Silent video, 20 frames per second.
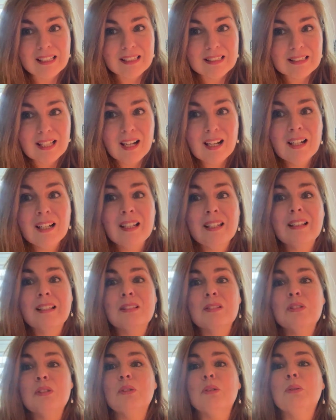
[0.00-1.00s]
tied
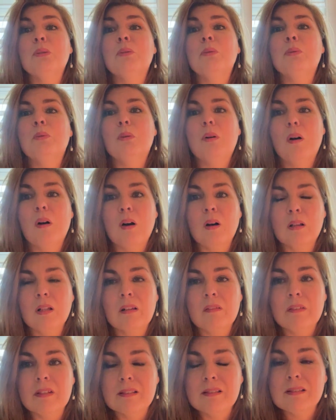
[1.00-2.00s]
into all
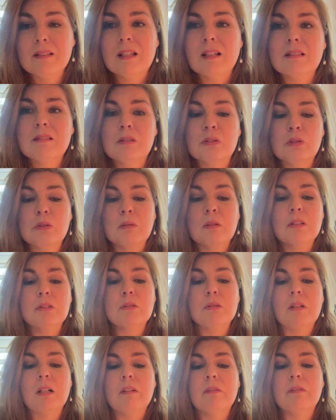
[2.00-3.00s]
of this sex and drug
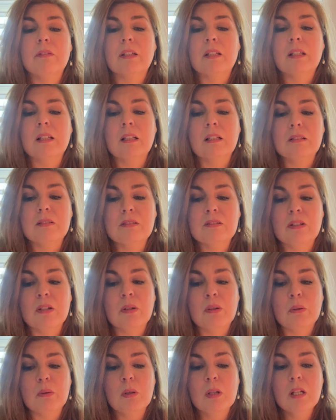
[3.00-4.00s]
trafficking.
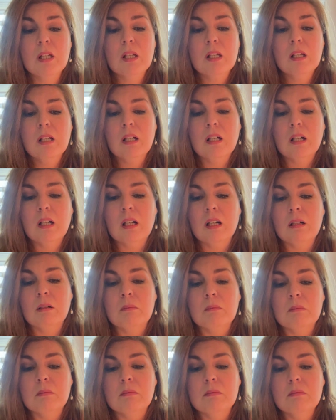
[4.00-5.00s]
So
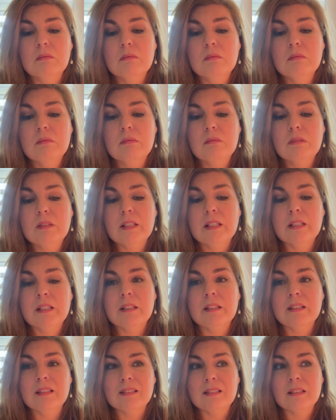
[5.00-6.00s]
um,
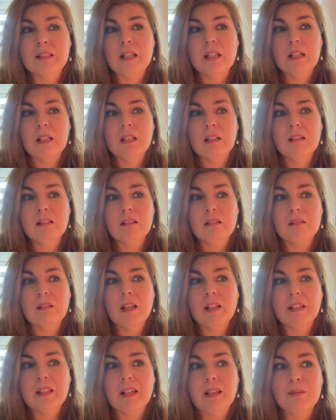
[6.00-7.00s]
it is, again,
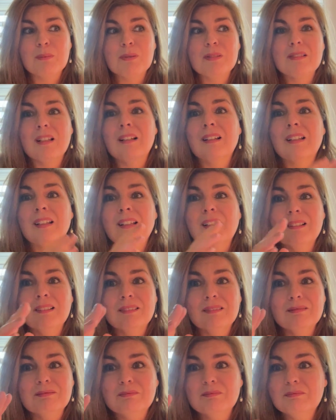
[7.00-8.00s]
like
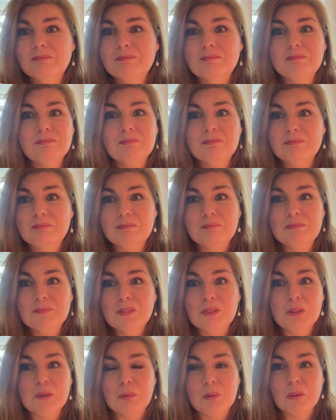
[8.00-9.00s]
Epstein
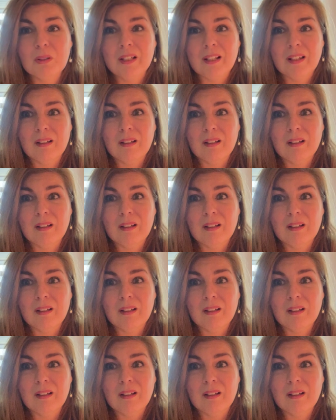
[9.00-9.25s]
two point